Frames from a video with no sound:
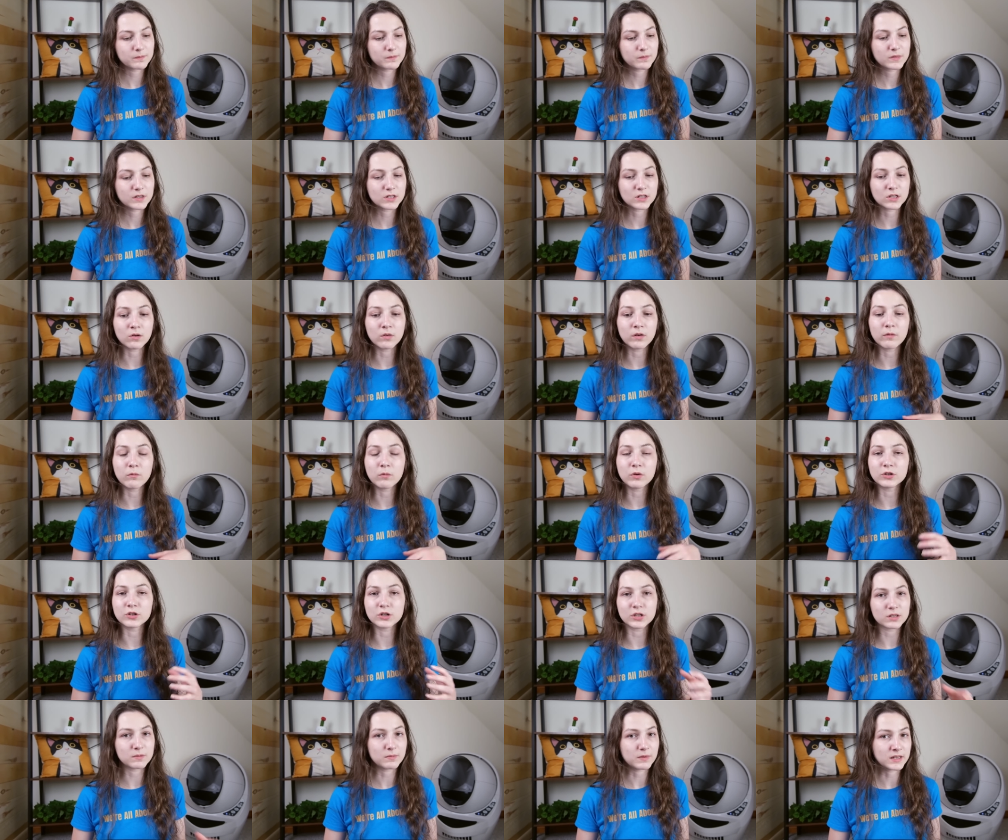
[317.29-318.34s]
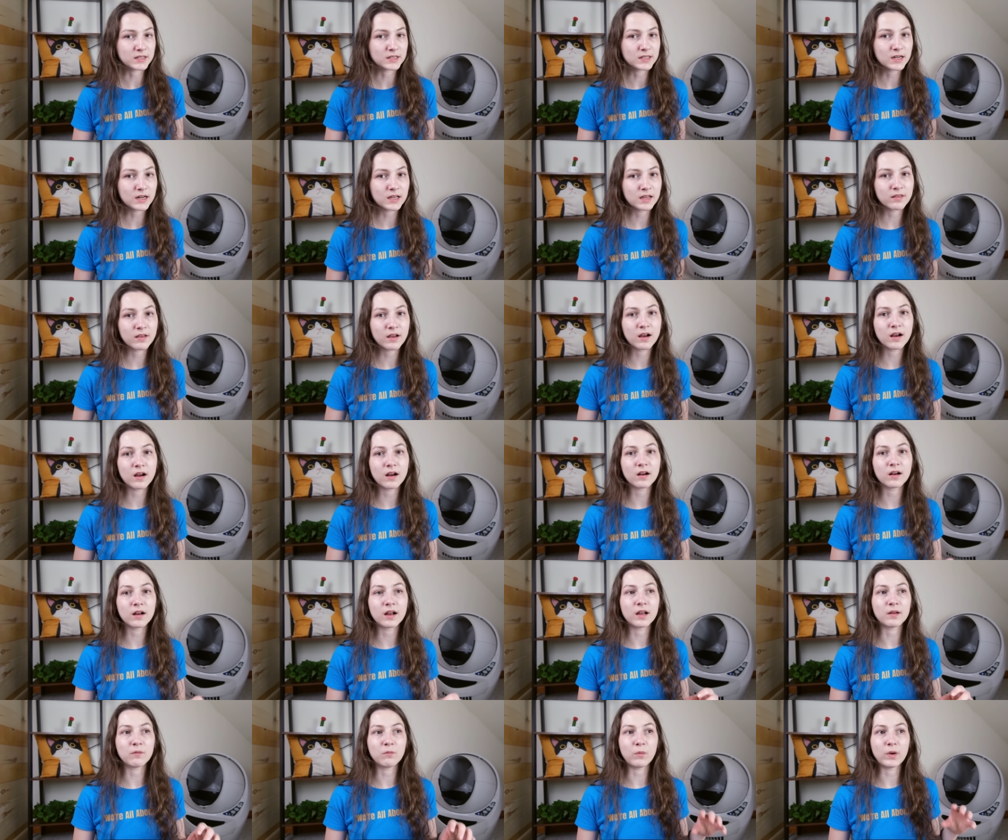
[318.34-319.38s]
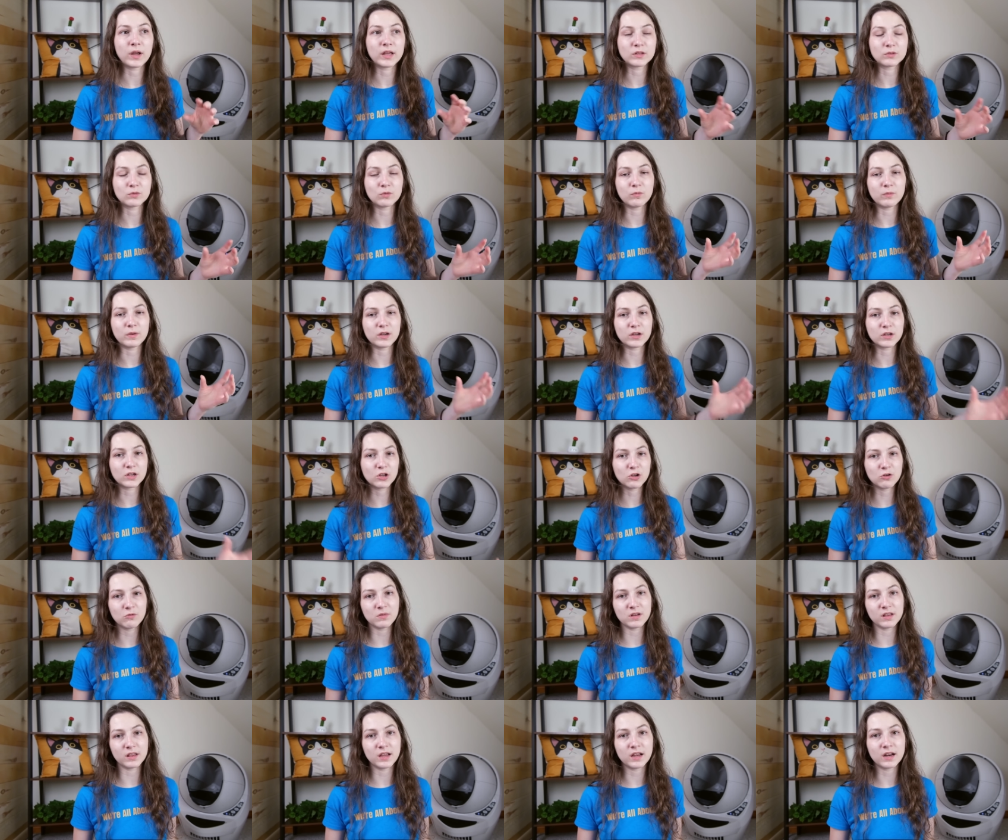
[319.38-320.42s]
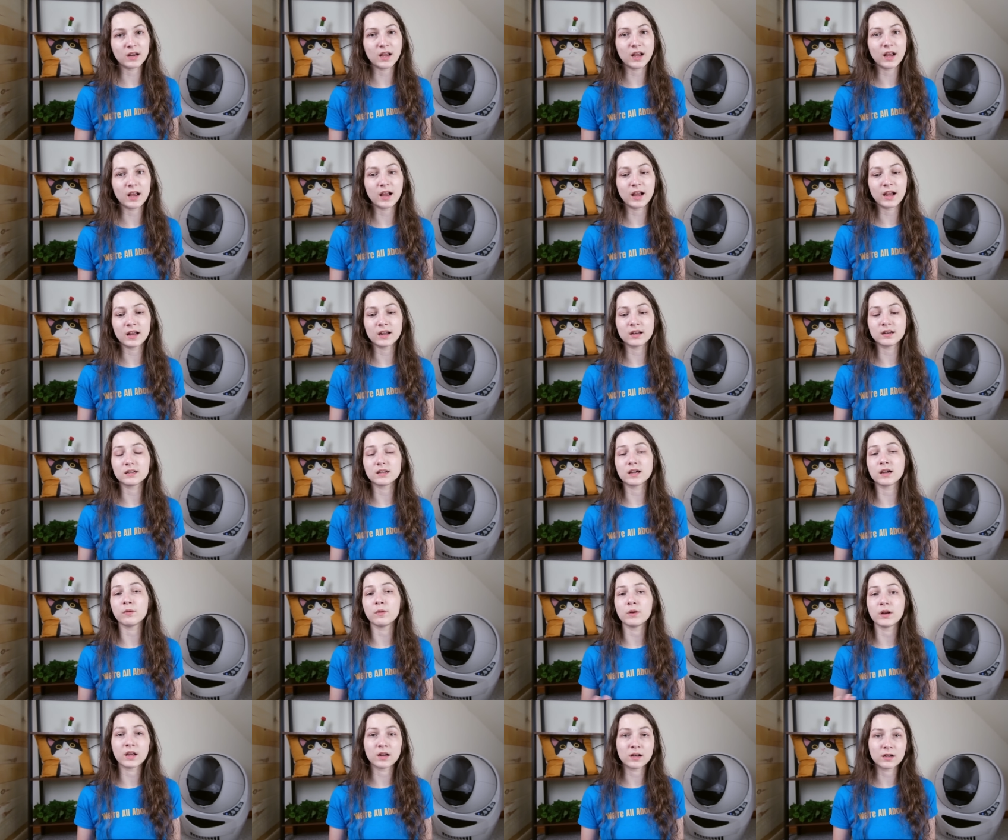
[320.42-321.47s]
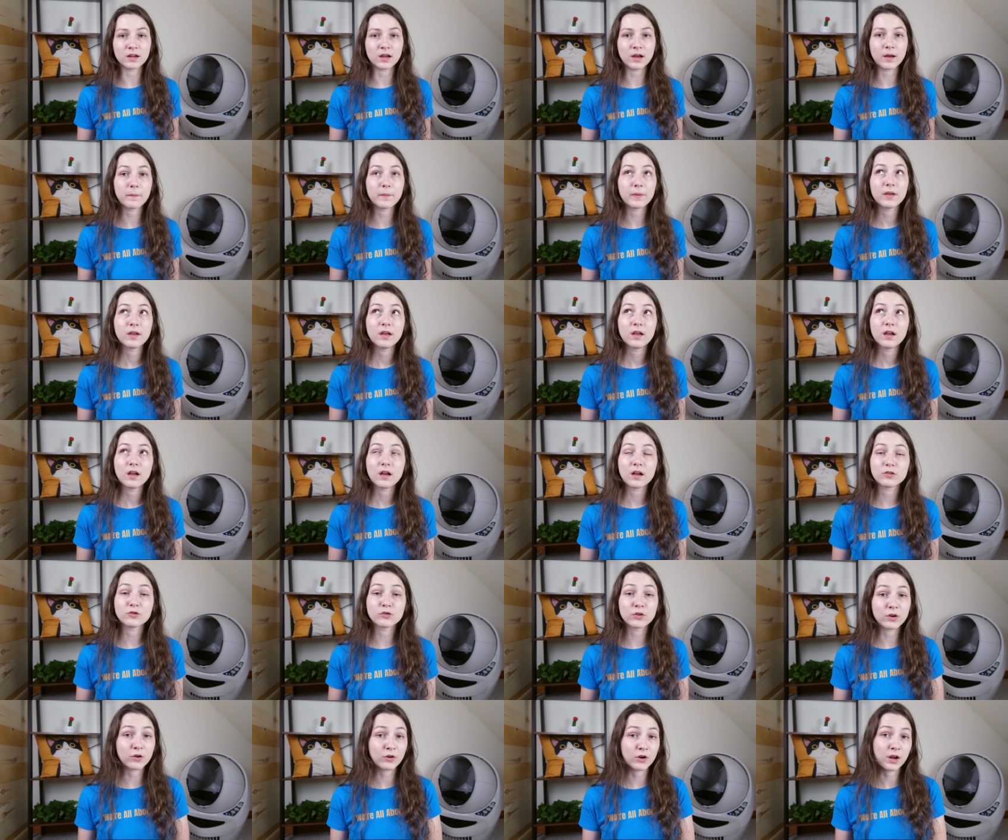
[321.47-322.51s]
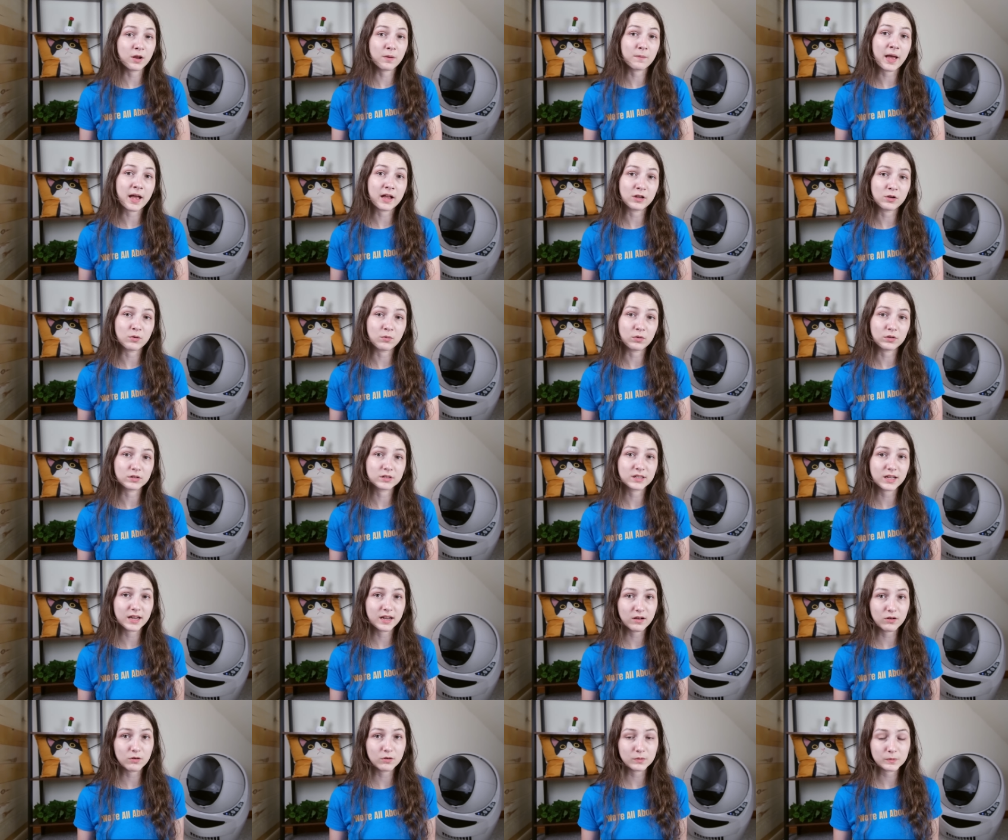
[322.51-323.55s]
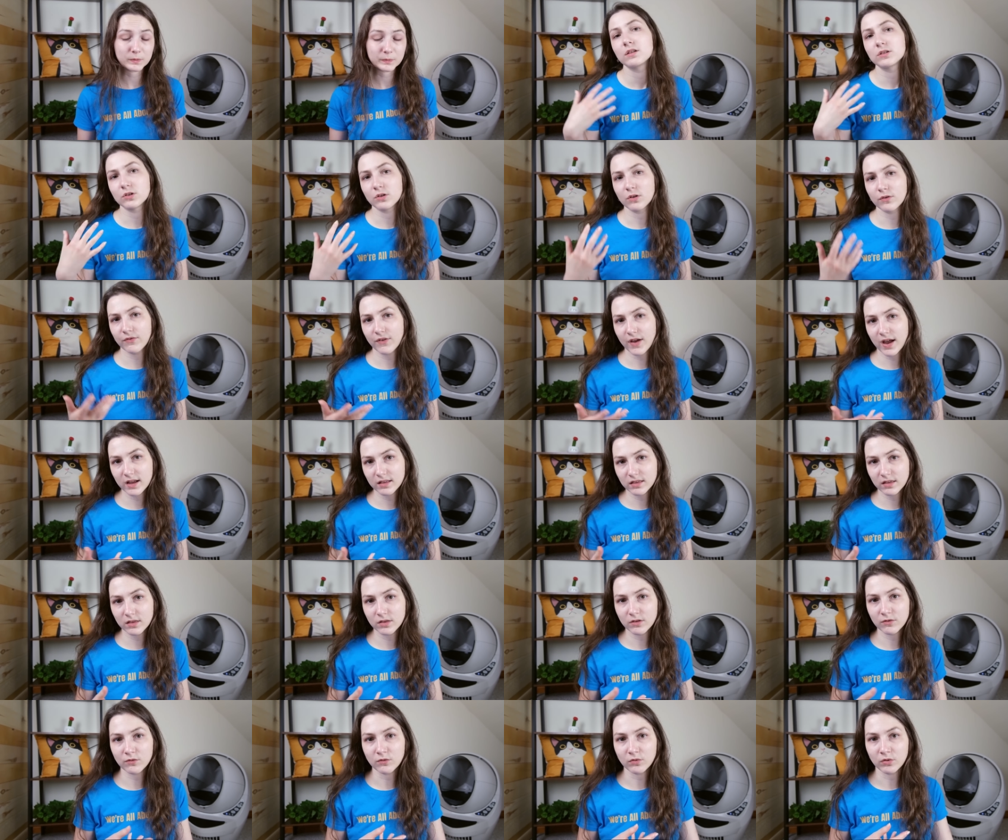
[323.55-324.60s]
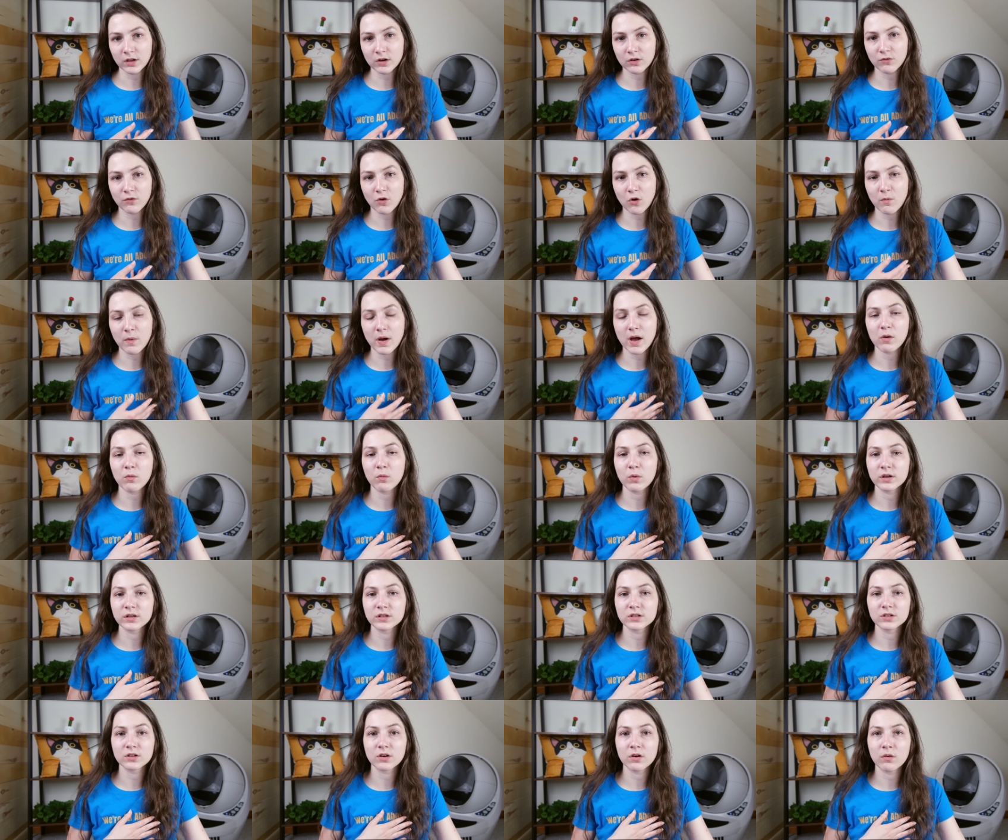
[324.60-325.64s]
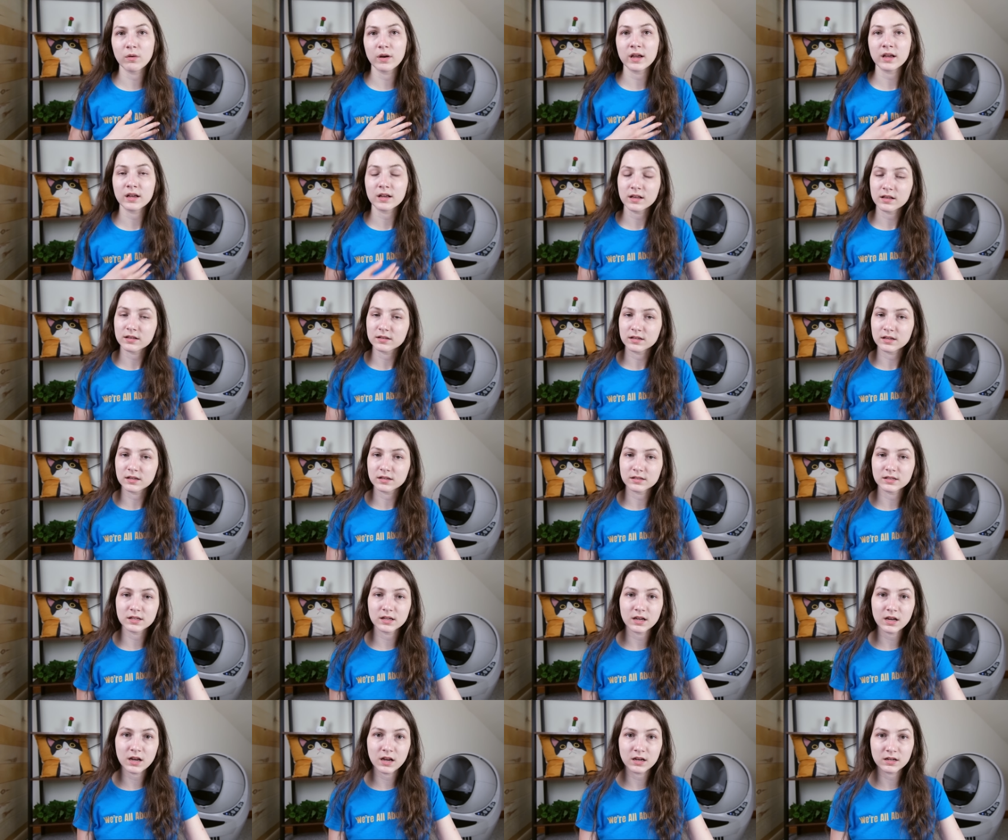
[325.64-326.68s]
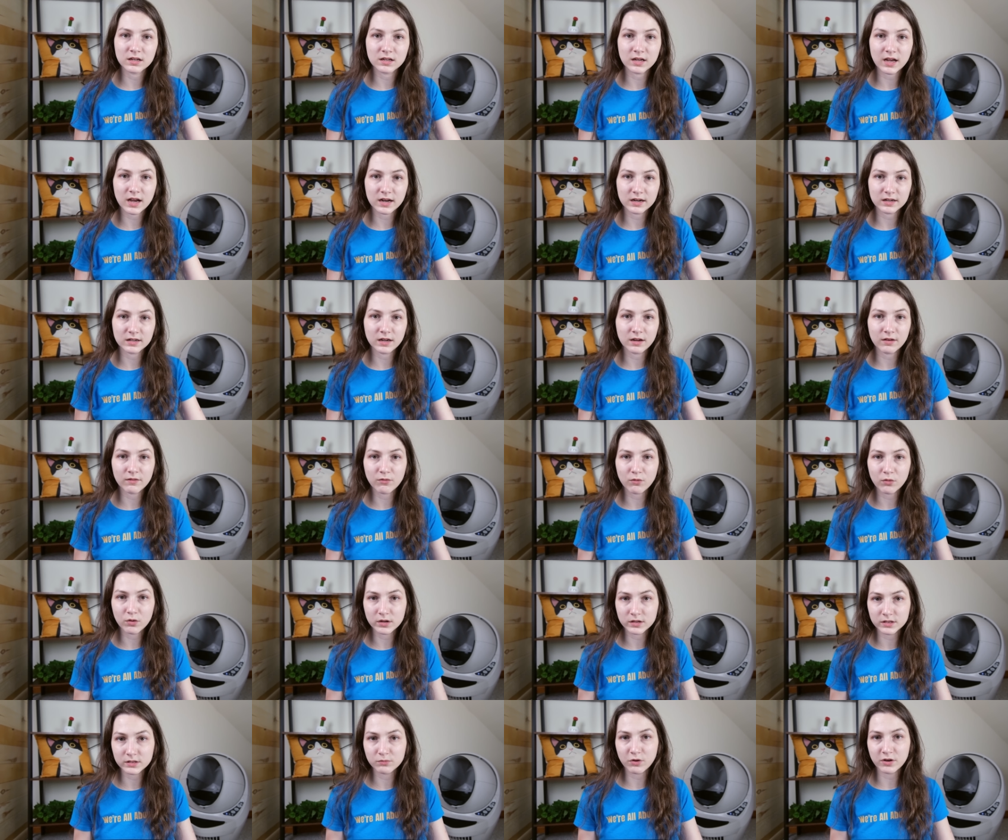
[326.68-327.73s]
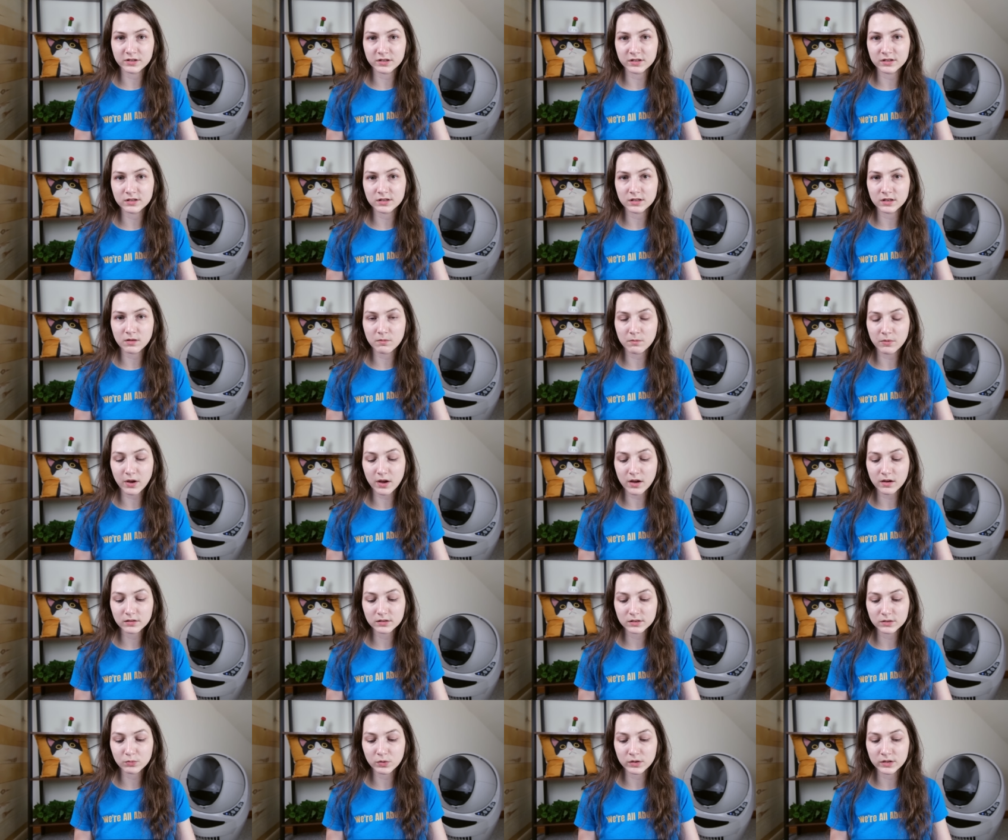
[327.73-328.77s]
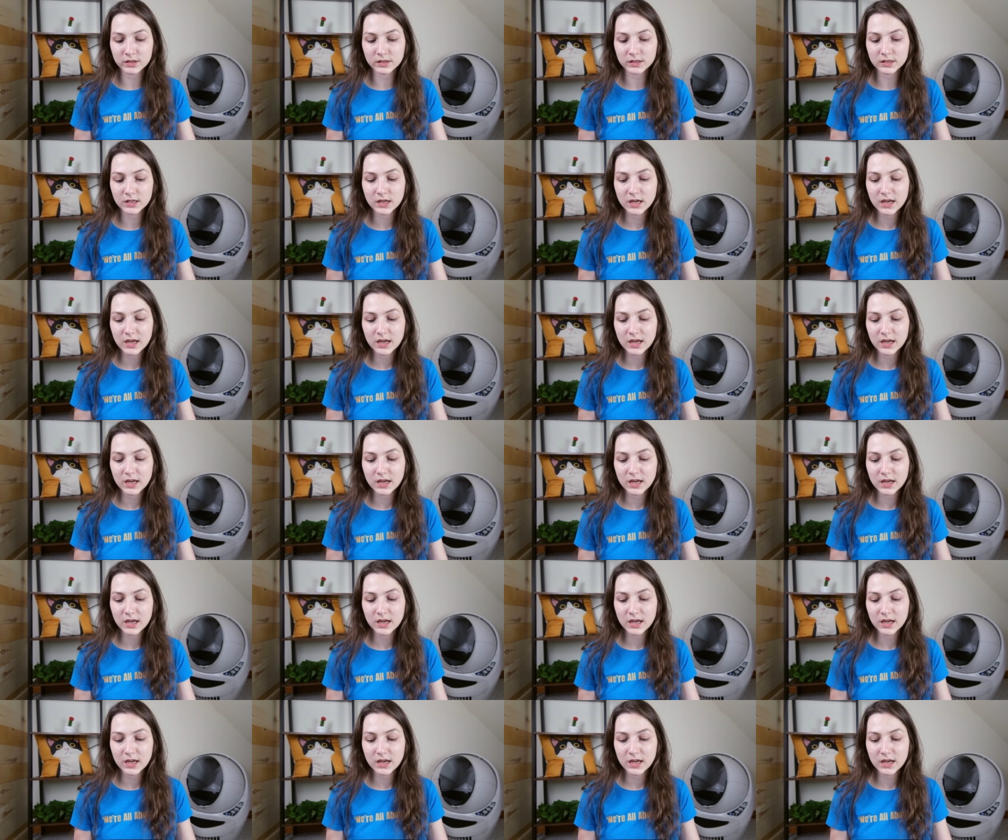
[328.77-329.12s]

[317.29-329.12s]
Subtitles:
So it would just be sitting there and waste would be accumulating and I would end up triggering a manual cycle. So the fact that the litter robot was so inconsistent in detecting Forest's presence in the box was